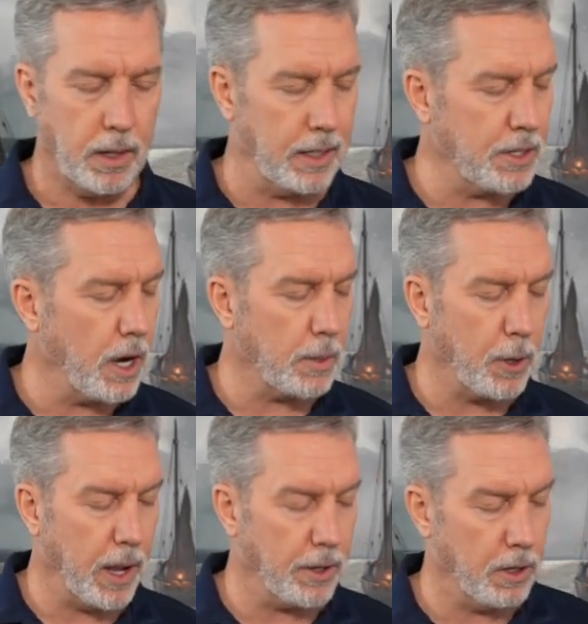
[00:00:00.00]
Let's talk
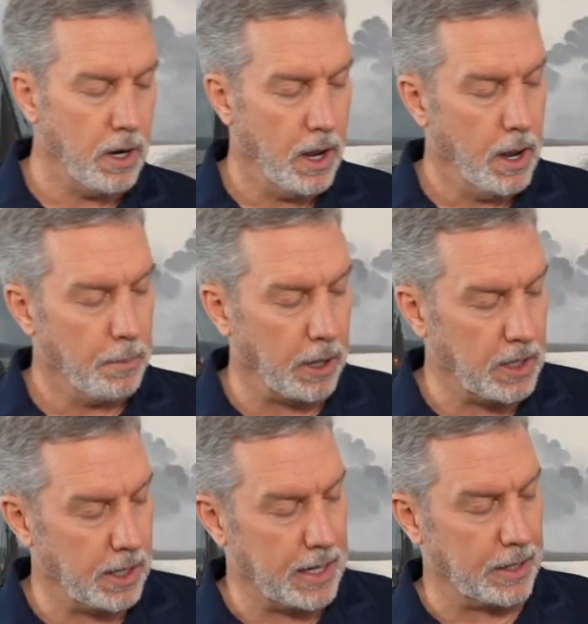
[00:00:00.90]
about other
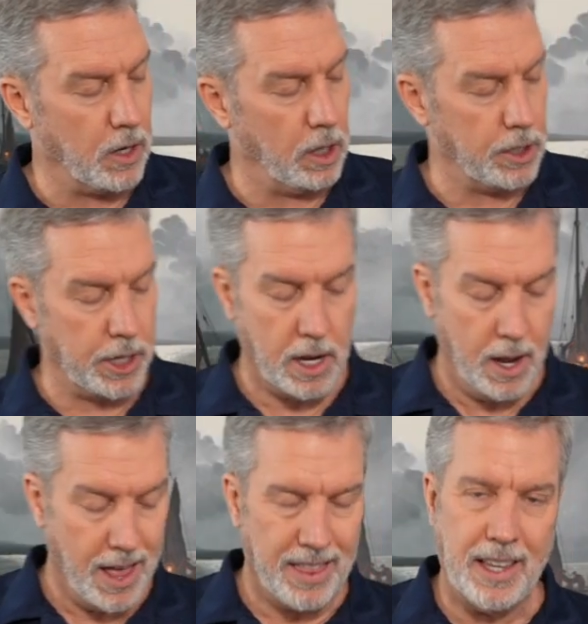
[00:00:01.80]
parts of the technology.
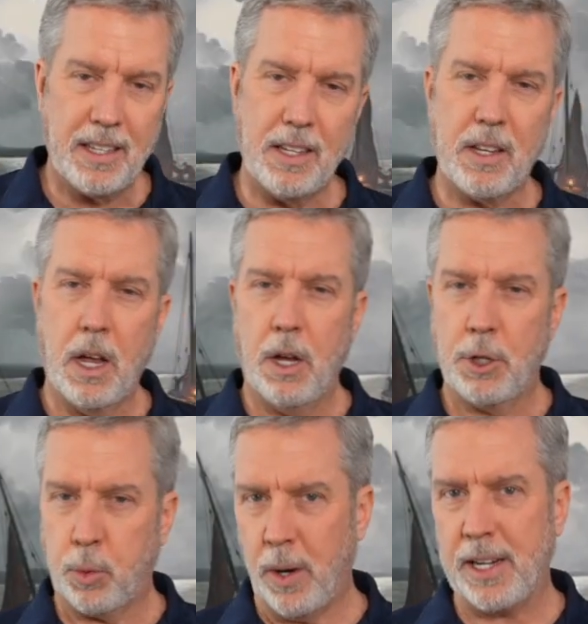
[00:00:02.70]
This is
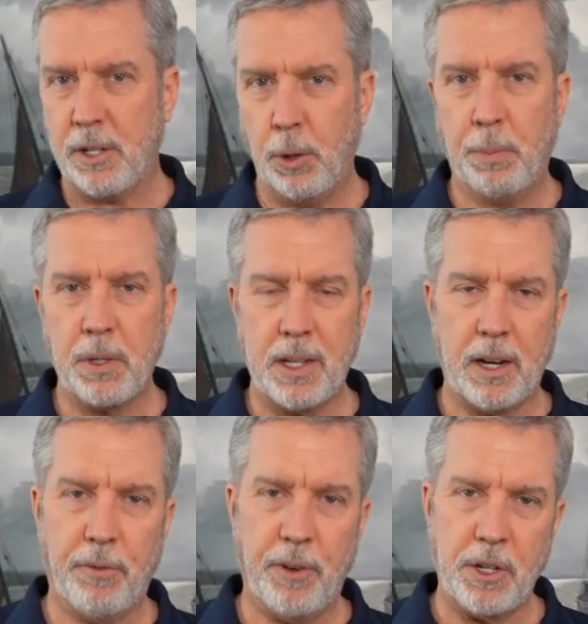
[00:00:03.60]

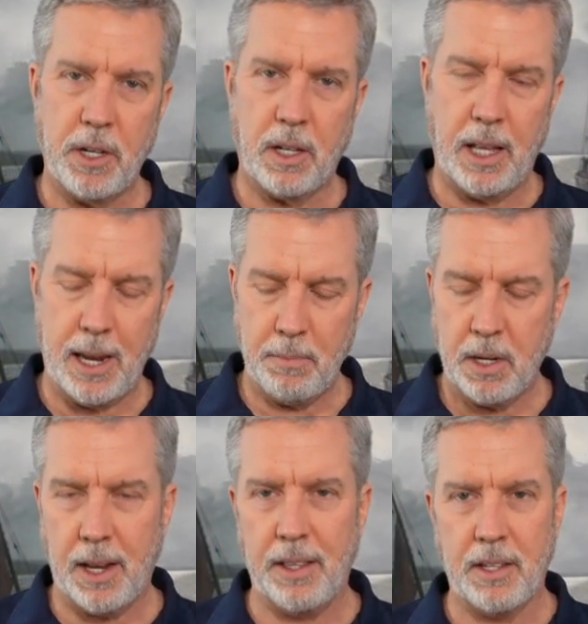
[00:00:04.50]
22% efficient
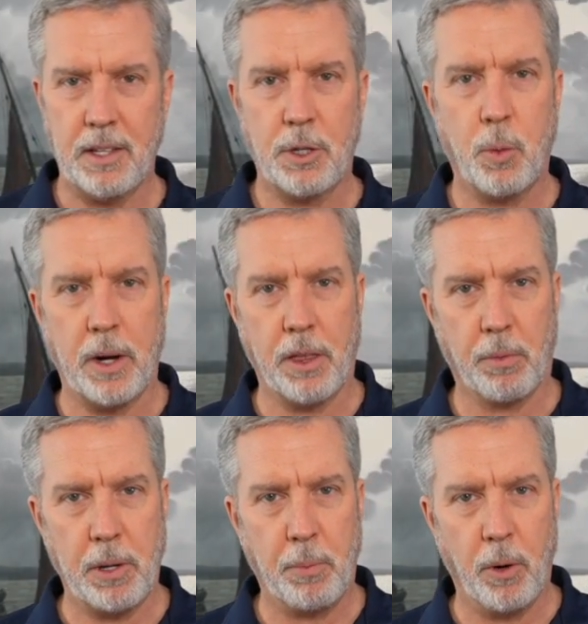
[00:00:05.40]
claimed, and this is
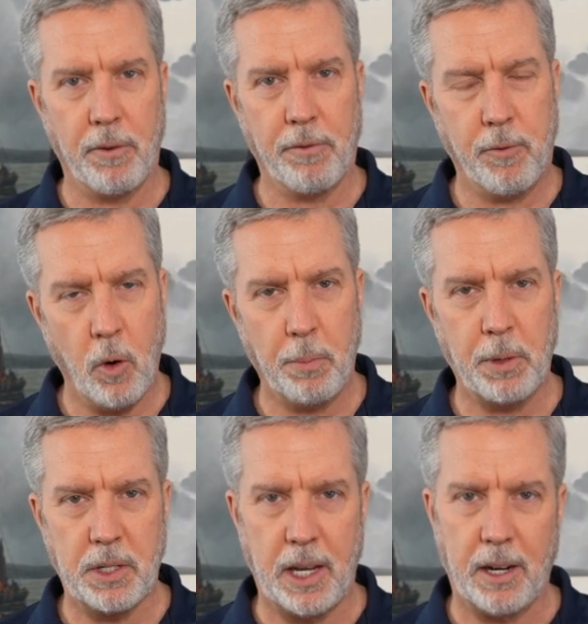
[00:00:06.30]

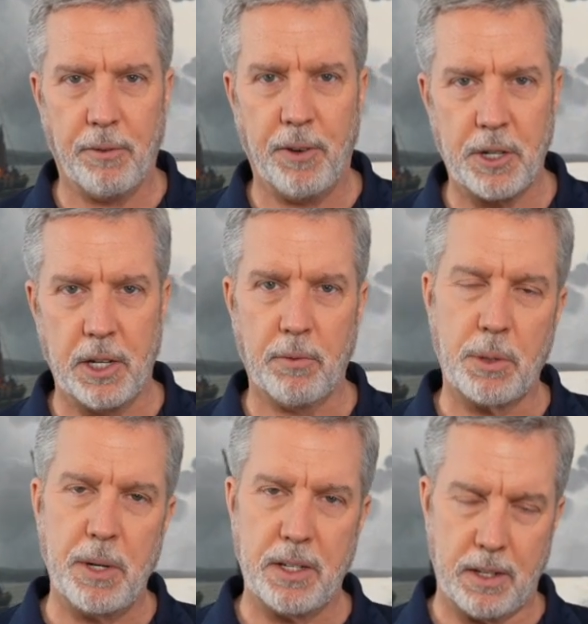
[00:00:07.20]
23.4% efficient,
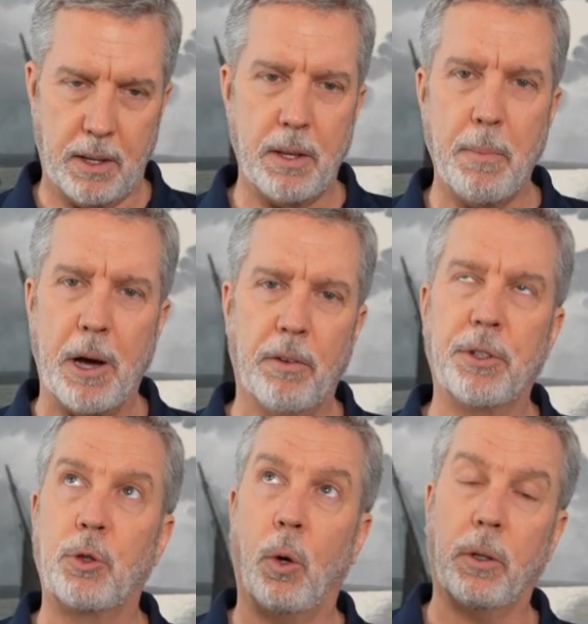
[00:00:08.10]
which means the amount of
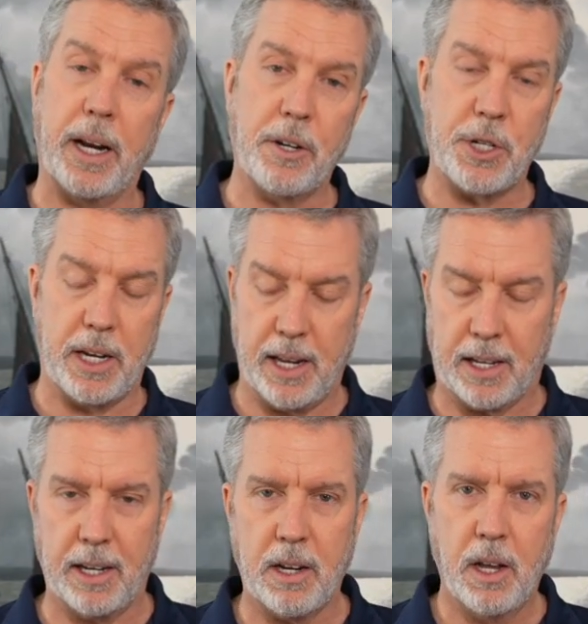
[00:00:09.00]
solar energy
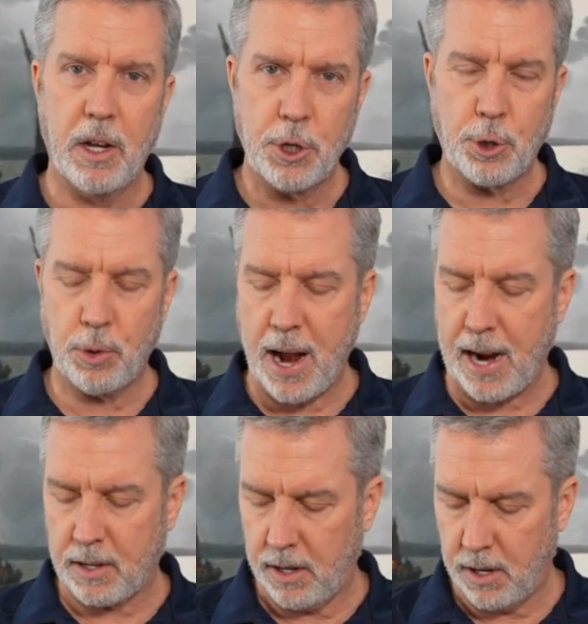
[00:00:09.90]
it can
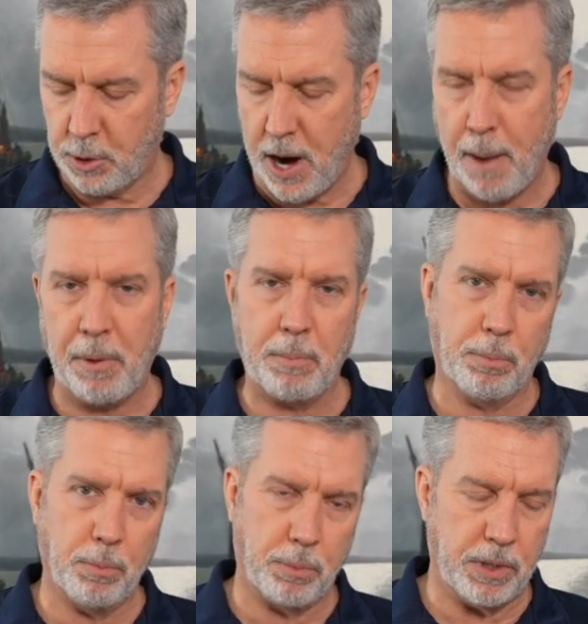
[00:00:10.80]
track, uh, trap
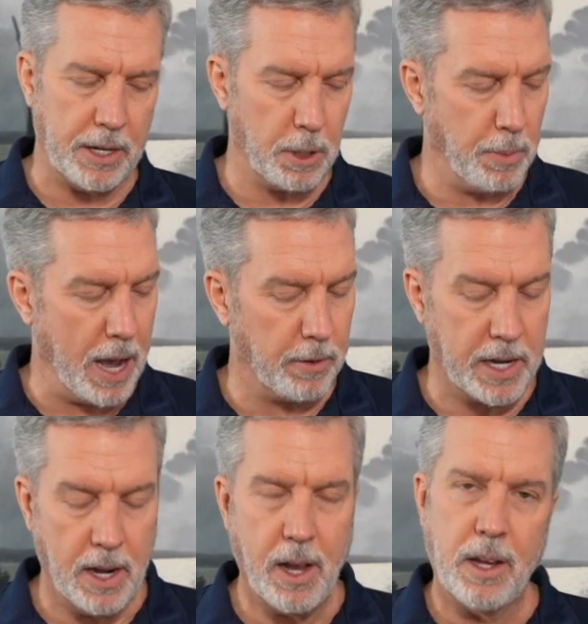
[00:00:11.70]
and send to your
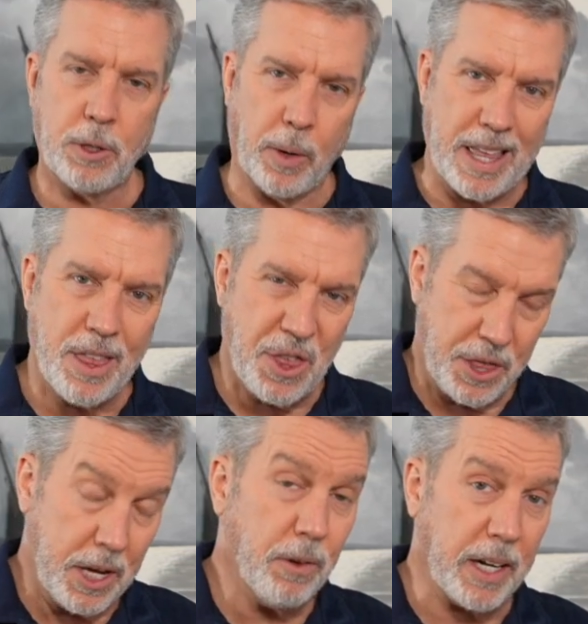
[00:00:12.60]
battery. So in
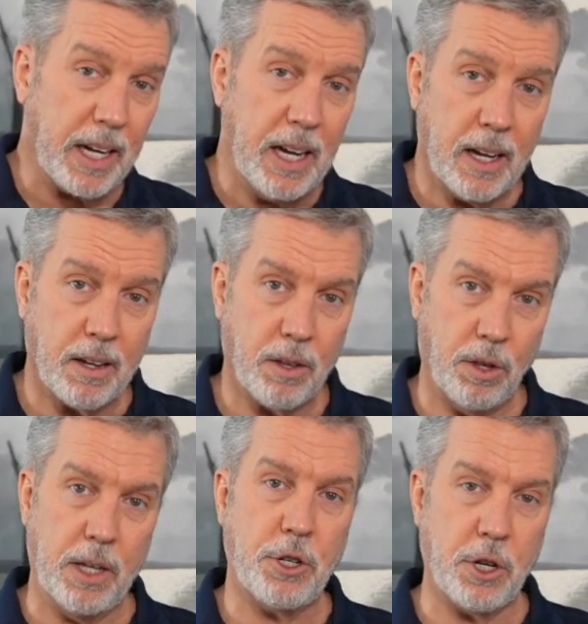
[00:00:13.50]
theory,
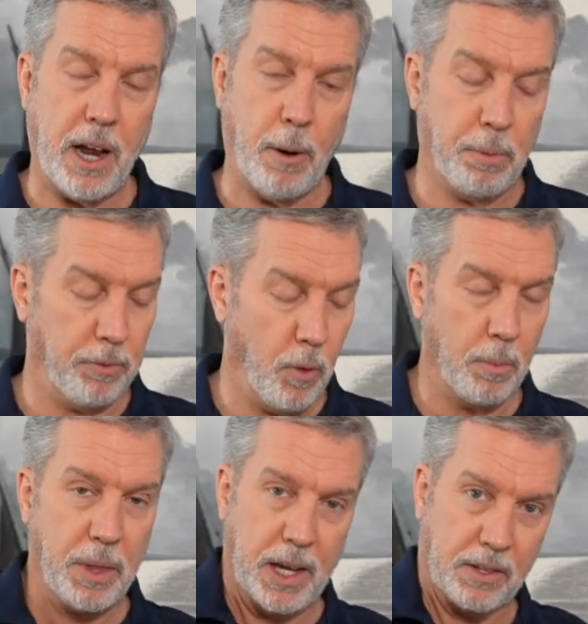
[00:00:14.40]
this should
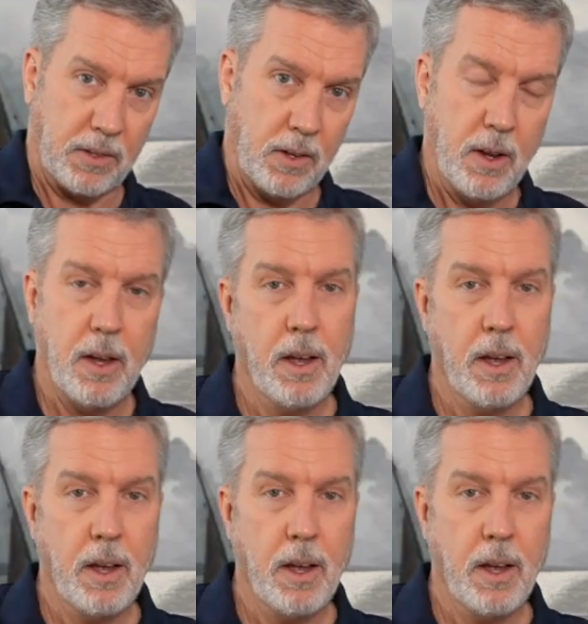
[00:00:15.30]
outperform this.